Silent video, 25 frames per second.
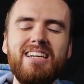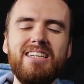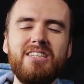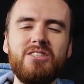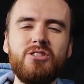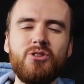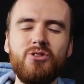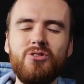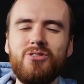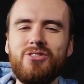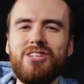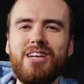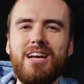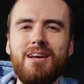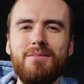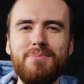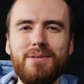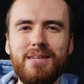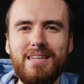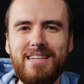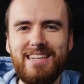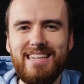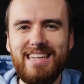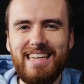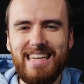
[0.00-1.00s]
true
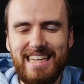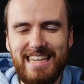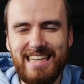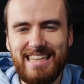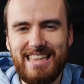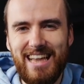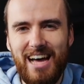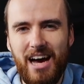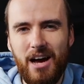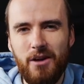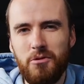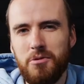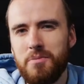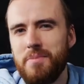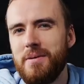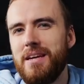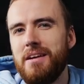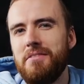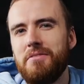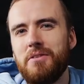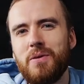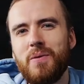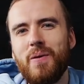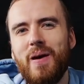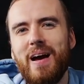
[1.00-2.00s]
champion Eli will be
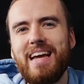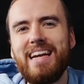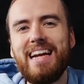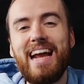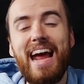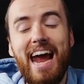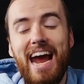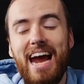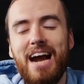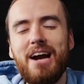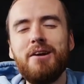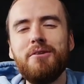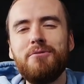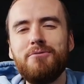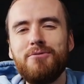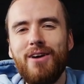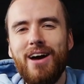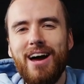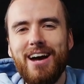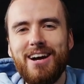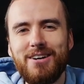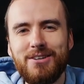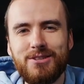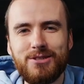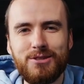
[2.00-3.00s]
giving away an air
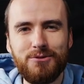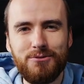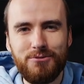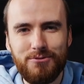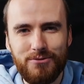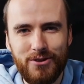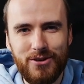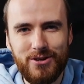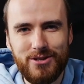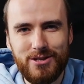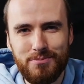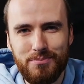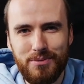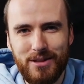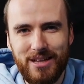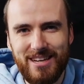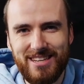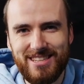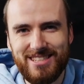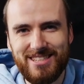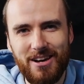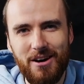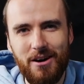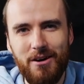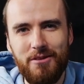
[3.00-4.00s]
fryer to first
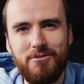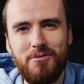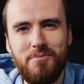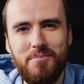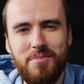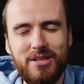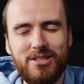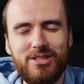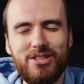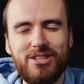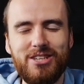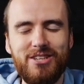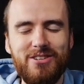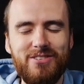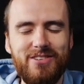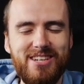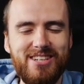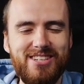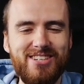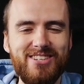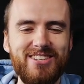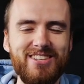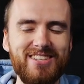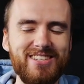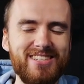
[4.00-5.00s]
place of Michigan
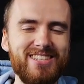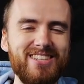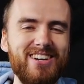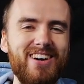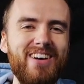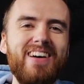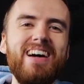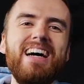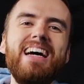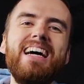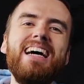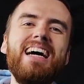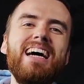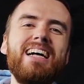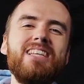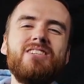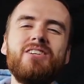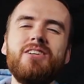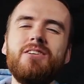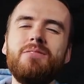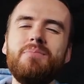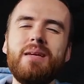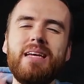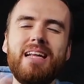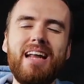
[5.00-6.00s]
Regionals, so it's
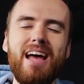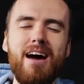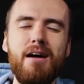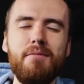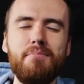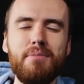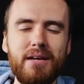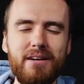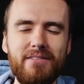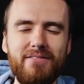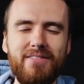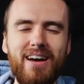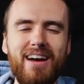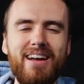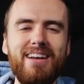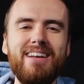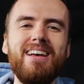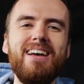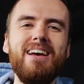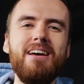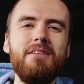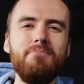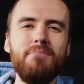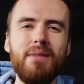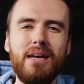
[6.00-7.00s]
going to be an epic event.
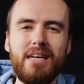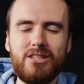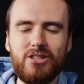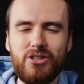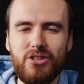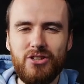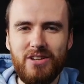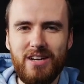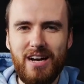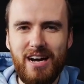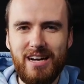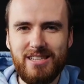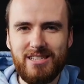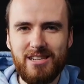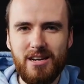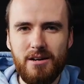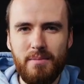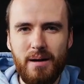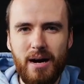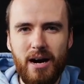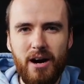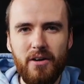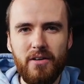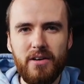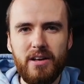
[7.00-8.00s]
Make sure you guys come
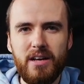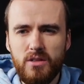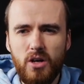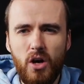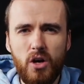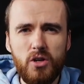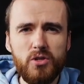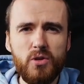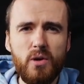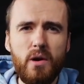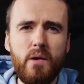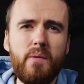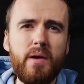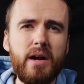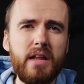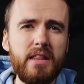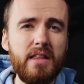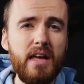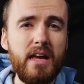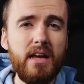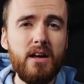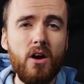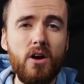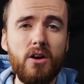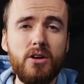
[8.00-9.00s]
out. Also, I want to
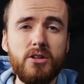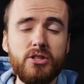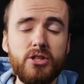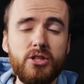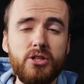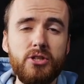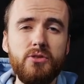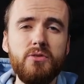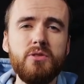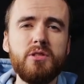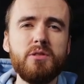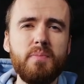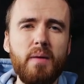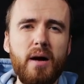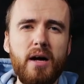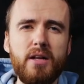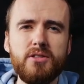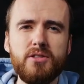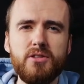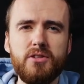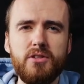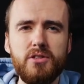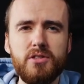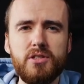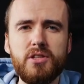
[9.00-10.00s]
thank our 2
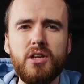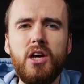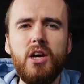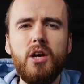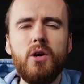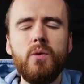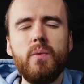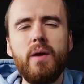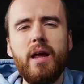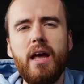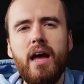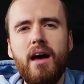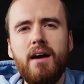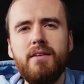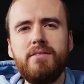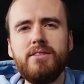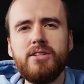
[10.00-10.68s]
sponsors. We have